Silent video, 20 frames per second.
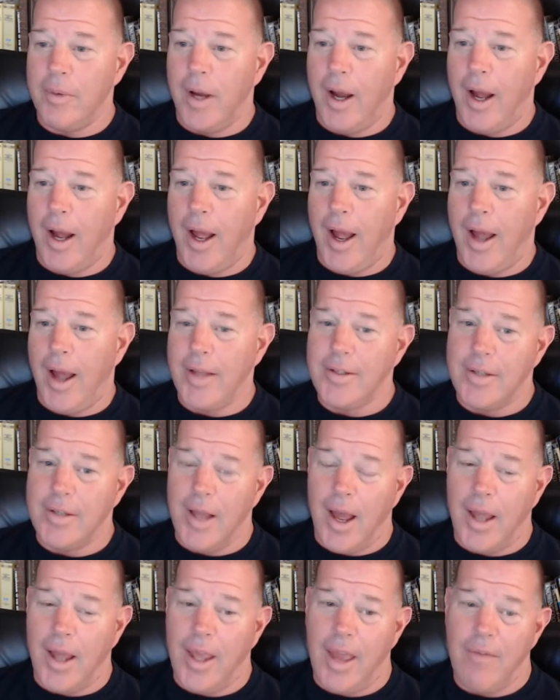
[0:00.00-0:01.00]

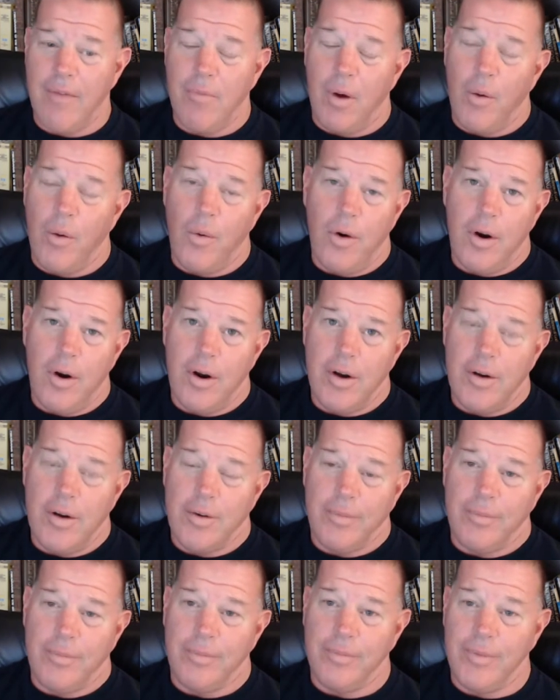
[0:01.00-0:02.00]
I gave my word
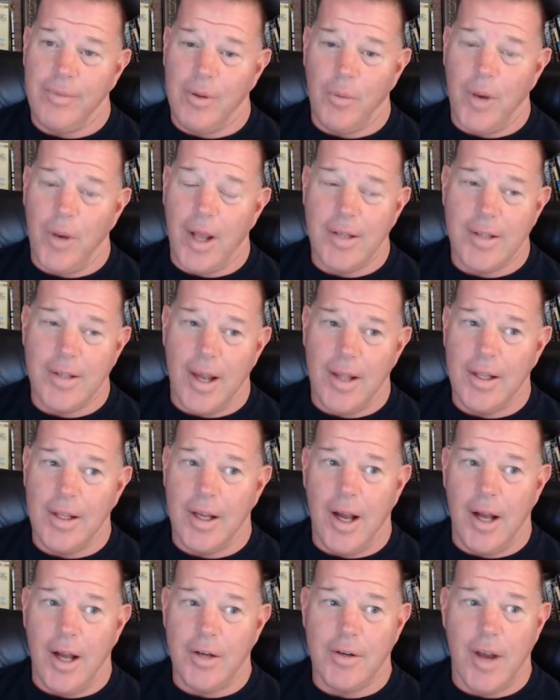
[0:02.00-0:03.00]
when I signed the
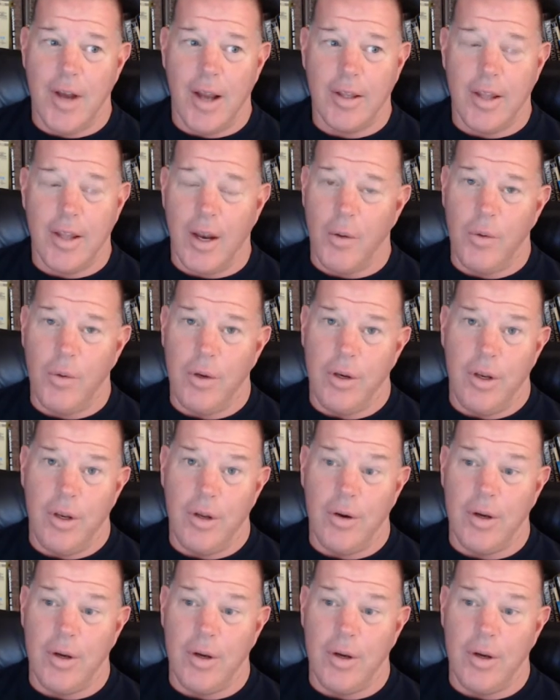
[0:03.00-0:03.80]
contract that I wouldn't do